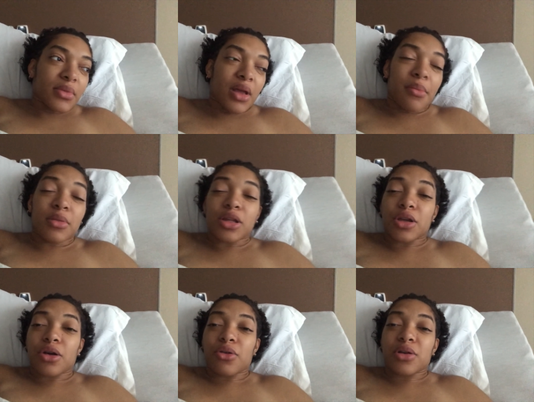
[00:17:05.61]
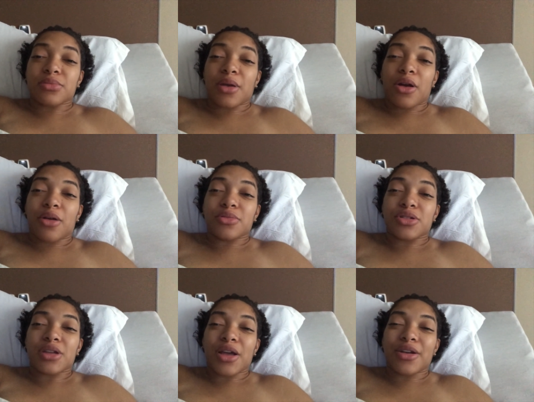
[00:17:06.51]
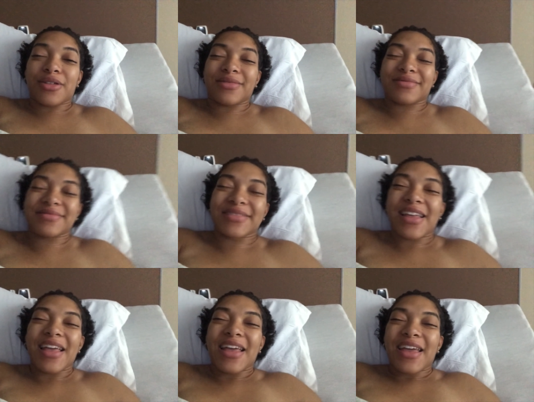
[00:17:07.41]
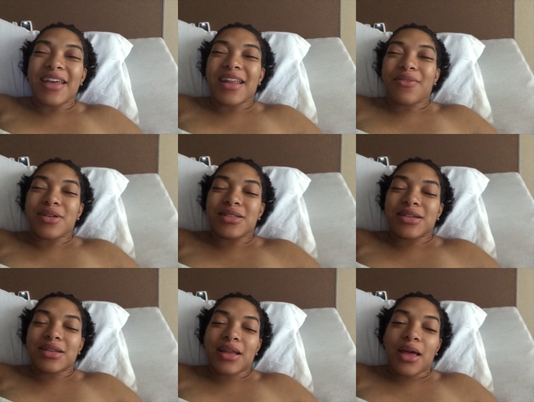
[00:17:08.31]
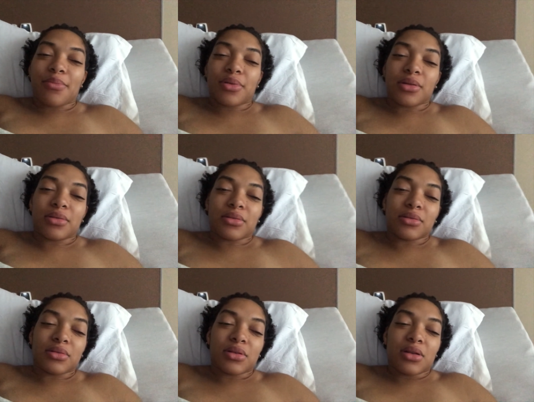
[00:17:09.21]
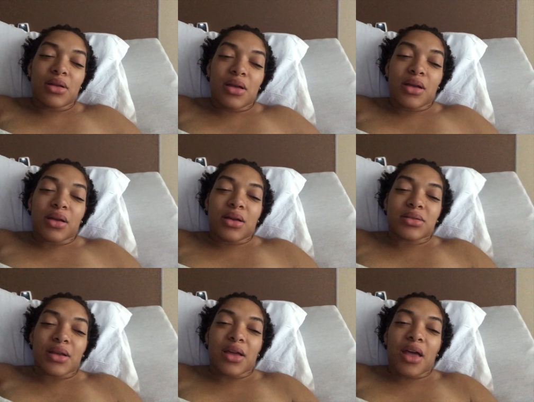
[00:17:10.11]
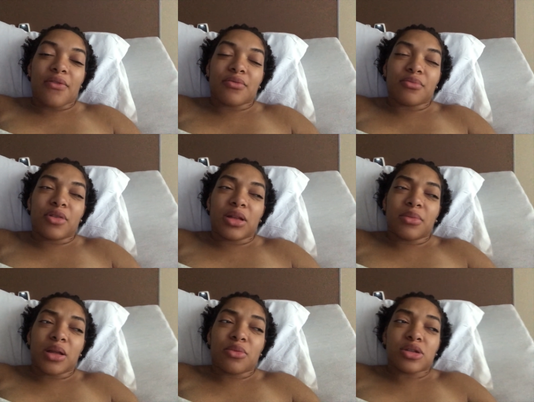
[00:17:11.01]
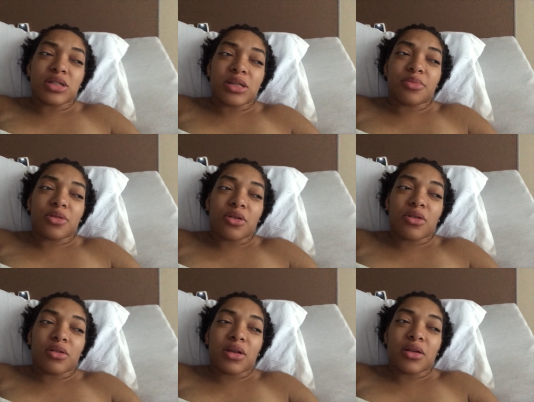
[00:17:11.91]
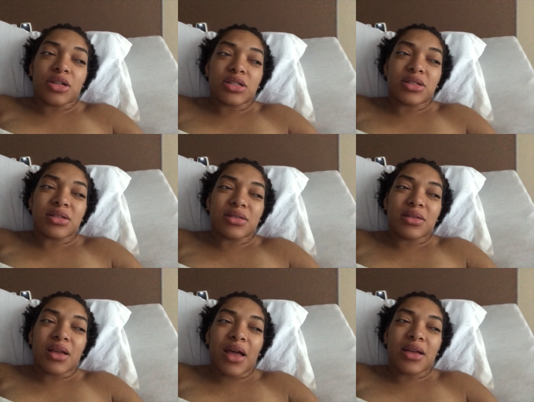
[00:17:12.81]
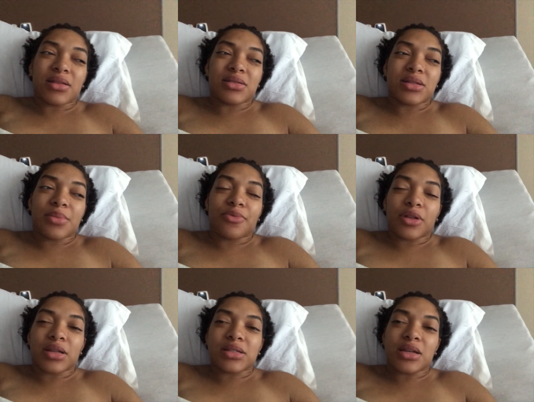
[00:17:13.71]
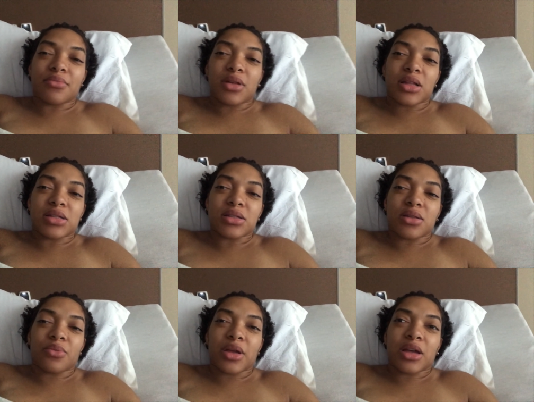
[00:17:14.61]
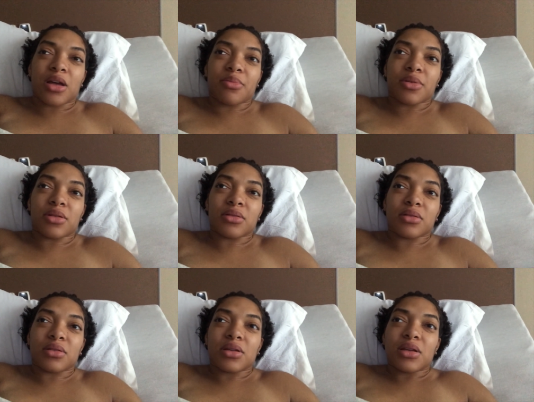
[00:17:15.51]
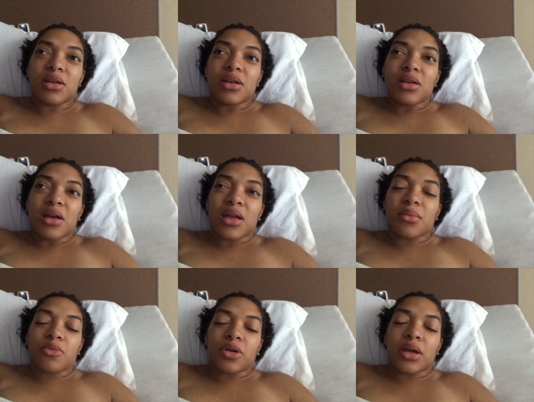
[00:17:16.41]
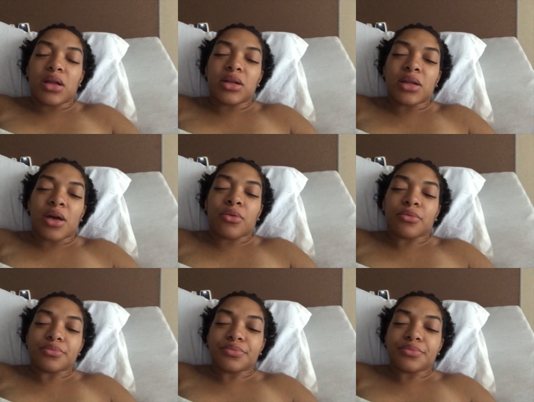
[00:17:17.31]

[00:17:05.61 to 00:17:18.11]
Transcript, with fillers: I'm gonna go because my arms are tired and I want to take a nap because I haven't really been able to sleep at all. I just, I sleep for like ten minutes and then wake up, and I keep going in and out.